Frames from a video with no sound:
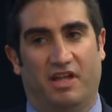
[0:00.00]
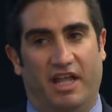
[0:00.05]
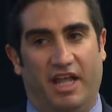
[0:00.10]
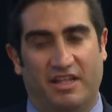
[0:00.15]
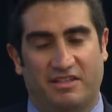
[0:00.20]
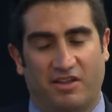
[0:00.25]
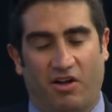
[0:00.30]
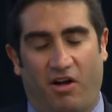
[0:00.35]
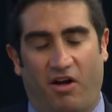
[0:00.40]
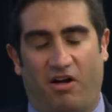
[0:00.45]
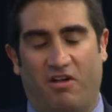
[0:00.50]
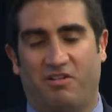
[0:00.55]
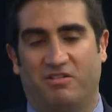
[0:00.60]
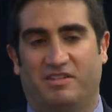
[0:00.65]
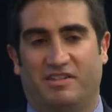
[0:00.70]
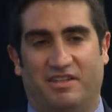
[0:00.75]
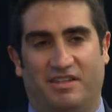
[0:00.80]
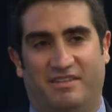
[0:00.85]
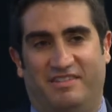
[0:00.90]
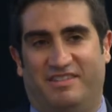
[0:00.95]
it's hard
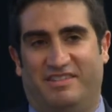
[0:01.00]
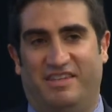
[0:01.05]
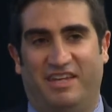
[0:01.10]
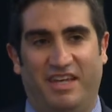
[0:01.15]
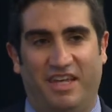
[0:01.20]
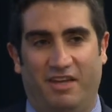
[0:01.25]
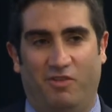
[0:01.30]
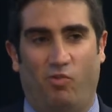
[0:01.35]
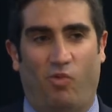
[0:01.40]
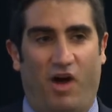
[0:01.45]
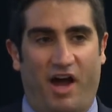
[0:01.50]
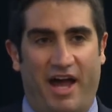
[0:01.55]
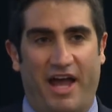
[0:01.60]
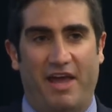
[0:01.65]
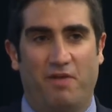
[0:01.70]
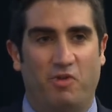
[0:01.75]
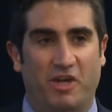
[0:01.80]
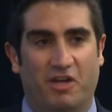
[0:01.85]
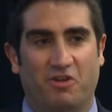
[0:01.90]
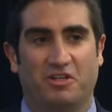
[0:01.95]
to see
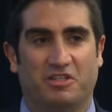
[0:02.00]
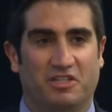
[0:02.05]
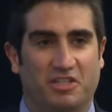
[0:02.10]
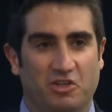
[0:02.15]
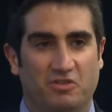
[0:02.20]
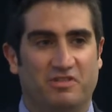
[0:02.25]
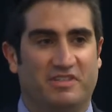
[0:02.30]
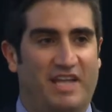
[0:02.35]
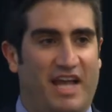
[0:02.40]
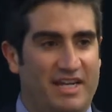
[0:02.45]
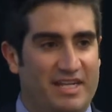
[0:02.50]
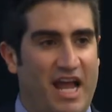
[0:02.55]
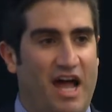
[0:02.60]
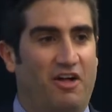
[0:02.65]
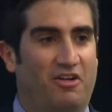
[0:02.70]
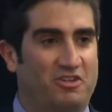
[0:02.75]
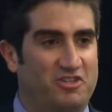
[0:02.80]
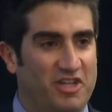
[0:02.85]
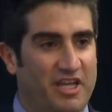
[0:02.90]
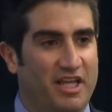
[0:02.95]
why we couldn't use
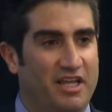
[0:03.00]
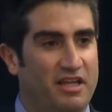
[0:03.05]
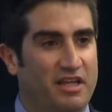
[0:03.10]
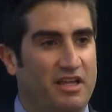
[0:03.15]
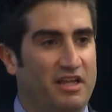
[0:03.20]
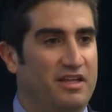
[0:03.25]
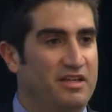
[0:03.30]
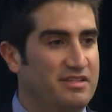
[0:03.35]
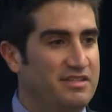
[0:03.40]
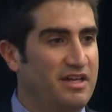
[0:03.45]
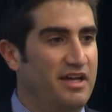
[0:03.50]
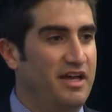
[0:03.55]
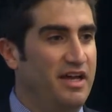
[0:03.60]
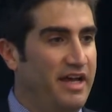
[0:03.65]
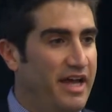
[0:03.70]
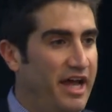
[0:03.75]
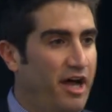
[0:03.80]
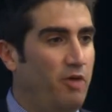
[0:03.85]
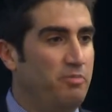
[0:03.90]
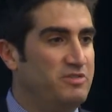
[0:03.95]
technology to
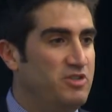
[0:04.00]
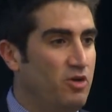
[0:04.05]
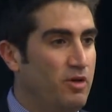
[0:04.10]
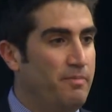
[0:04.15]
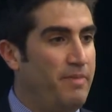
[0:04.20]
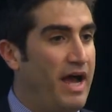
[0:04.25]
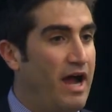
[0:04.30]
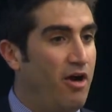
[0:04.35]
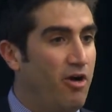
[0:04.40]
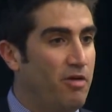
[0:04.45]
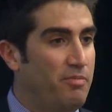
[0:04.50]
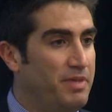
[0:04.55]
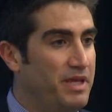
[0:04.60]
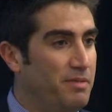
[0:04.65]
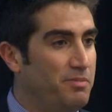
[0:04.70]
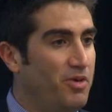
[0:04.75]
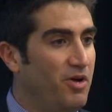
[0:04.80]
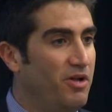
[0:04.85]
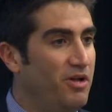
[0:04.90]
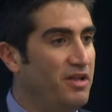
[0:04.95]
help to empower
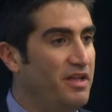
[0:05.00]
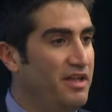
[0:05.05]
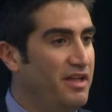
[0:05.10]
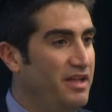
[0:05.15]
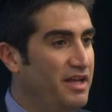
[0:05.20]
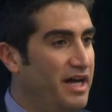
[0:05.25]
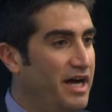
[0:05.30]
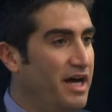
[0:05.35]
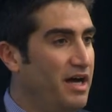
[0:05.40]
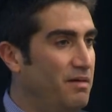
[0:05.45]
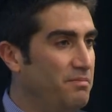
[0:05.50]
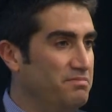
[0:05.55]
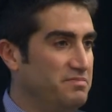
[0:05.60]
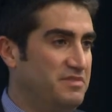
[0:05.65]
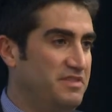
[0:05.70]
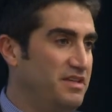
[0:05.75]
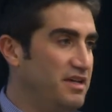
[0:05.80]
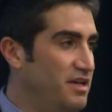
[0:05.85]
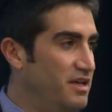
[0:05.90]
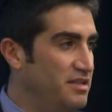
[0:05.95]
people um,
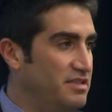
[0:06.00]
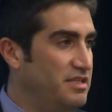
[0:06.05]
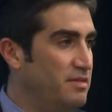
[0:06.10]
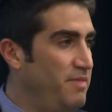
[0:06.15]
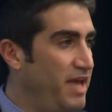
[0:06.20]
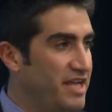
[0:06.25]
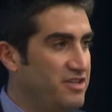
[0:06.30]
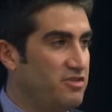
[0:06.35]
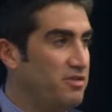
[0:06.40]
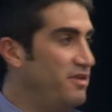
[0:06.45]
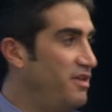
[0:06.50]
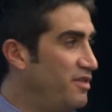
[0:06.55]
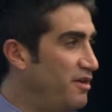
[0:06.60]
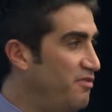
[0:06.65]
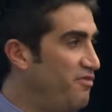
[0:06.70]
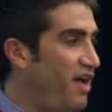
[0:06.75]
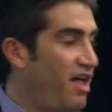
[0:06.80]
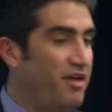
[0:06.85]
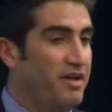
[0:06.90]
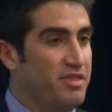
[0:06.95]
to, to make sure that they're
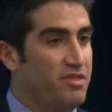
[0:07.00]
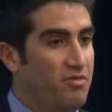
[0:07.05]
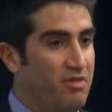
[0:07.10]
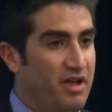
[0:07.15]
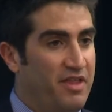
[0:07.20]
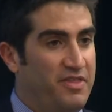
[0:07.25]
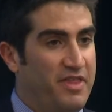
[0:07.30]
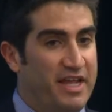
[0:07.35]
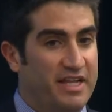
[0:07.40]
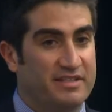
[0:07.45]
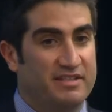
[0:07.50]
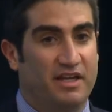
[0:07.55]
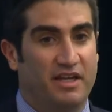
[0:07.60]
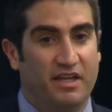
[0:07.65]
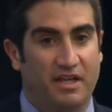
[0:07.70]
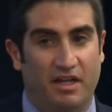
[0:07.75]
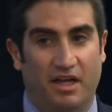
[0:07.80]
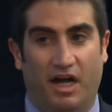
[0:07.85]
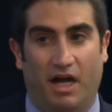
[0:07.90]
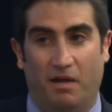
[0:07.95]
following through on things.
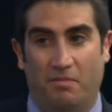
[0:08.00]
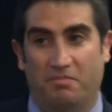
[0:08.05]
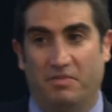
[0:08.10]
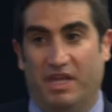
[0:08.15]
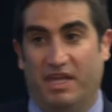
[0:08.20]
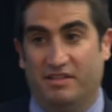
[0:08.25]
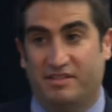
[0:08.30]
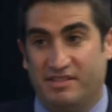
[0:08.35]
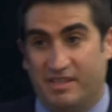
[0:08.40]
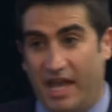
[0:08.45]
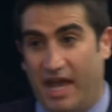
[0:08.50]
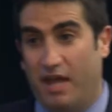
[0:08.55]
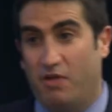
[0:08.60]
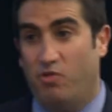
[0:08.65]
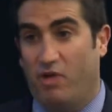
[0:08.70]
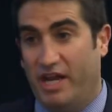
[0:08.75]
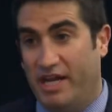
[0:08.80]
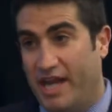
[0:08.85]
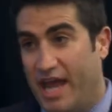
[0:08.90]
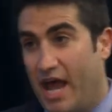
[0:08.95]
Um, instead,
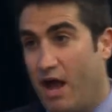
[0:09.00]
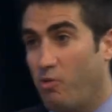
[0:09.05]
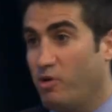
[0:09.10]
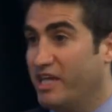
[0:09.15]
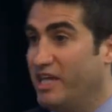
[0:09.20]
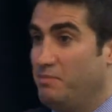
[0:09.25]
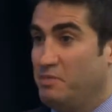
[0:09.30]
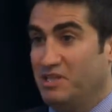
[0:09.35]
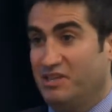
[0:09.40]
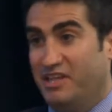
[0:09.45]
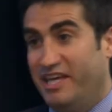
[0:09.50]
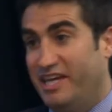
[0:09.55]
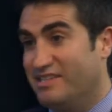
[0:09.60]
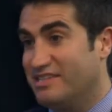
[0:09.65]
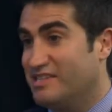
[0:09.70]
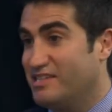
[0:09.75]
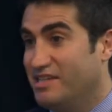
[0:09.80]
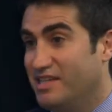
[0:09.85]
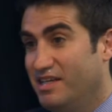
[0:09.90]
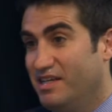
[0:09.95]
right now, we're keeping
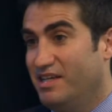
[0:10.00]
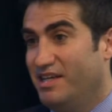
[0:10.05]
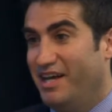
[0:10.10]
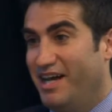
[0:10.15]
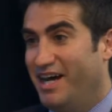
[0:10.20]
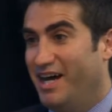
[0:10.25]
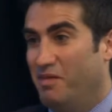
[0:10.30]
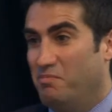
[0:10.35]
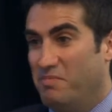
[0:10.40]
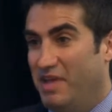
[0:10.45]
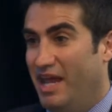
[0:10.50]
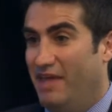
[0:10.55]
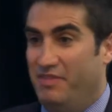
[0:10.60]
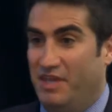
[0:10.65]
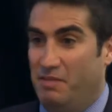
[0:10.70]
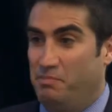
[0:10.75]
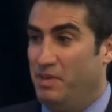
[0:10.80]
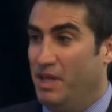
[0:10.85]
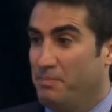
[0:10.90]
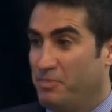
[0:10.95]
lists. Um, and
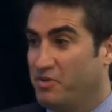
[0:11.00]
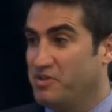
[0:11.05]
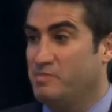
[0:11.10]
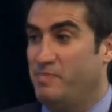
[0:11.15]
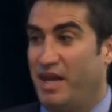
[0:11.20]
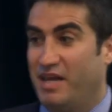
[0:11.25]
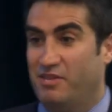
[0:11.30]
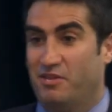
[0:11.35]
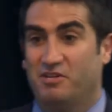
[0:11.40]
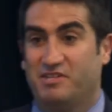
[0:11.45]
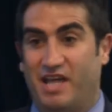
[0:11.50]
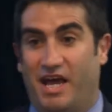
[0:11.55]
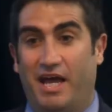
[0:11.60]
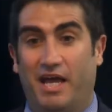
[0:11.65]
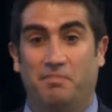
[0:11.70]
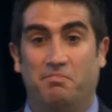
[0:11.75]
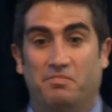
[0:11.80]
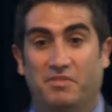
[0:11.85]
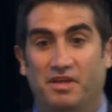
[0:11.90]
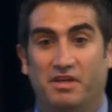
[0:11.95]
then people are spending their
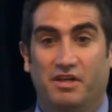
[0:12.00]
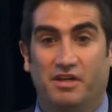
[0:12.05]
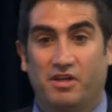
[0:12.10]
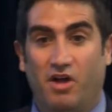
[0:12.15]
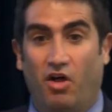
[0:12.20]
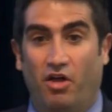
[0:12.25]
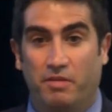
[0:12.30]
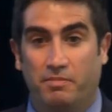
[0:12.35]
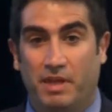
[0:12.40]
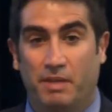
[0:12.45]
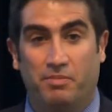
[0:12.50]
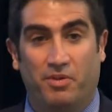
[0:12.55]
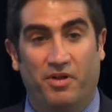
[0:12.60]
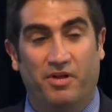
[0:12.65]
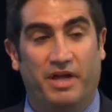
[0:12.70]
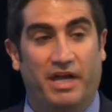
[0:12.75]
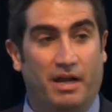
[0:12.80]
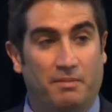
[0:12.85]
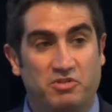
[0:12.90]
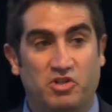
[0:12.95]
time calling
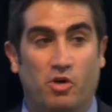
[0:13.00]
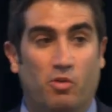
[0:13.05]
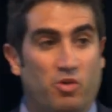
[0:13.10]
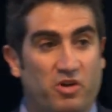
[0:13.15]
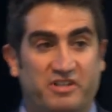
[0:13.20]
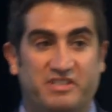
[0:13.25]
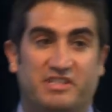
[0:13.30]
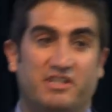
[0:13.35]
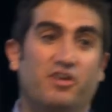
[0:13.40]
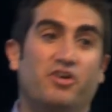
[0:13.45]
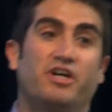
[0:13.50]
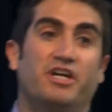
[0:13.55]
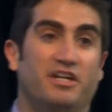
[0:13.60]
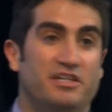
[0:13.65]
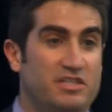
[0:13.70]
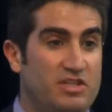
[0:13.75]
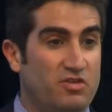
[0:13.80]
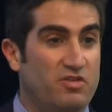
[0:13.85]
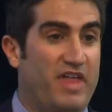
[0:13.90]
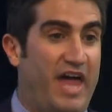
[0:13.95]
people. And I'm sure we're still going to
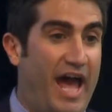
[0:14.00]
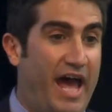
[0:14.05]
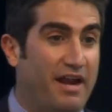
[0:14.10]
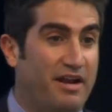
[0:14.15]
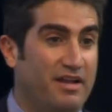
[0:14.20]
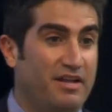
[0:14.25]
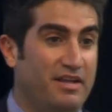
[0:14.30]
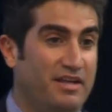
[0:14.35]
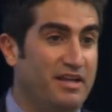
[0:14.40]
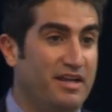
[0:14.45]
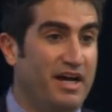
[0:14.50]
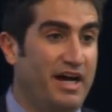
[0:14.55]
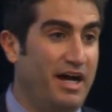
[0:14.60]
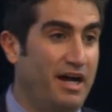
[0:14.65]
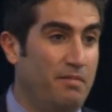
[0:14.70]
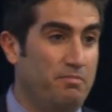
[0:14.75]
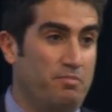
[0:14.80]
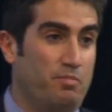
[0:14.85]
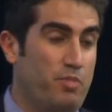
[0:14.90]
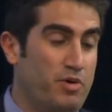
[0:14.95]
do that,
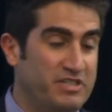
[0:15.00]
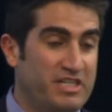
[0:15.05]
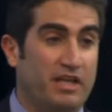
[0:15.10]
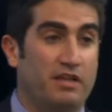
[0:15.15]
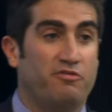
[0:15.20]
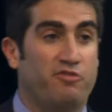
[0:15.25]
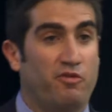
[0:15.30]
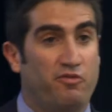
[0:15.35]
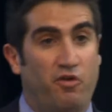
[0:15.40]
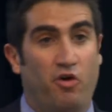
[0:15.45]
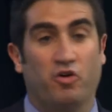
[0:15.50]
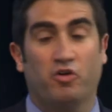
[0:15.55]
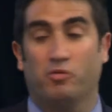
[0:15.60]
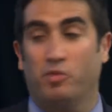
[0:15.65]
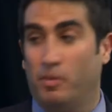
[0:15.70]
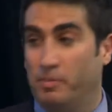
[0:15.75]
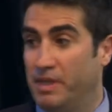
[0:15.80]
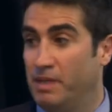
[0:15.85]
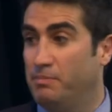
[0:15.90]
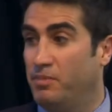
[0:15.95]
um, particularly for
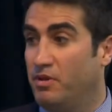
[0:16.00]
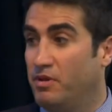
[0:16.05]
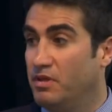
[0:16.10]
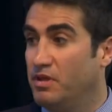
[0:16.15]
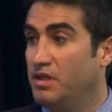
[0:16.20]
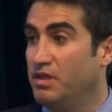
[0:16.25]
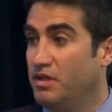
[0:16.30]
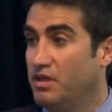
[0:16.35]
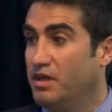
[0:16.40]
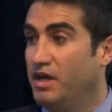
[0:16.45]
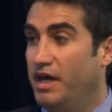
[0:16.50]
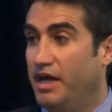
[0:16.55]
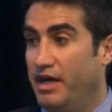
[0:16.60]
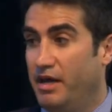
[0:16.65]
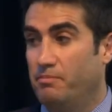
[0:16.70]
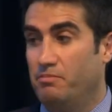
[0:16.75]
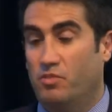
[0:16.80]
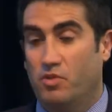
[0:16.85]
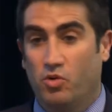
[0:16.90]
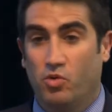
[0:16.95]
vulnerable people
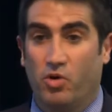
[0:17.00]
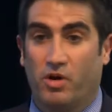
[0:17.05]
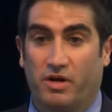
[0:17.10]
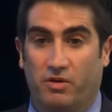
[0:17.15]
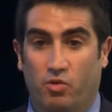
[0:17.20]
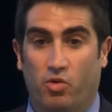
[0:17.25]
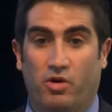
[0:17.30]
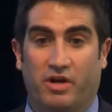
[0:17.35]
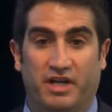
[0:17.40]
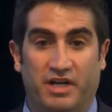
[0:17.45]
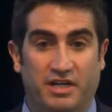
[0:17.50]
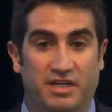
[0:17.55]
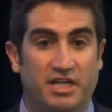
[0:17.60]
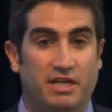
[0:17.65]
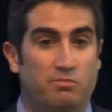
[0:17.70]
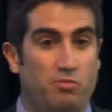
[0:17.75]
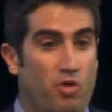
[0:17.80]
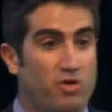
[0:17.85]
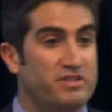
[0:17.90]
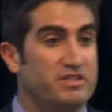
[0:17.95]
um, who are, who are going to
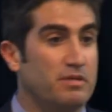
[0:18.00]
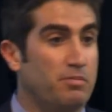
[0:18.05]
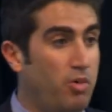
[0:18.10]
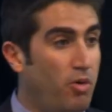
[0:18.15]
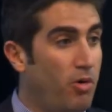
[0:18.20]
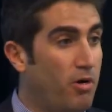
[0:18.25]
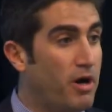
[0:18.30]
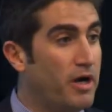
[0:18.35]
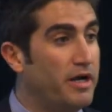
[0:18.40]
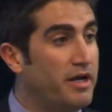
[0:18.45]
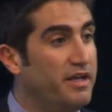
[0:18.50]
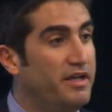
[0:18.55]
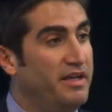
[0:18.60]
need more support.